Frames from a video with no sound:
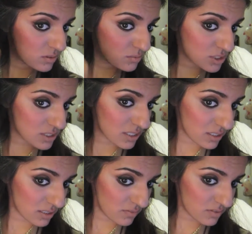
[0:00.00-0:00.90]
Just going
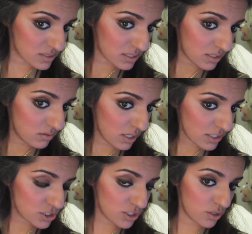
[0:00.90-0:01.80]
to leave this out.
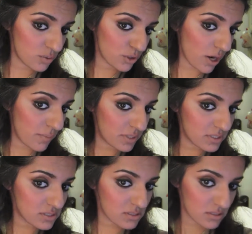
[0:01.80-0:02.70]
Actually, no, we'll grab
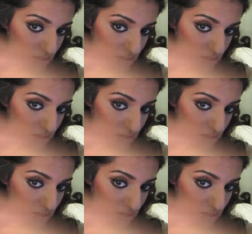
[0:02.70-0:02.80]
this.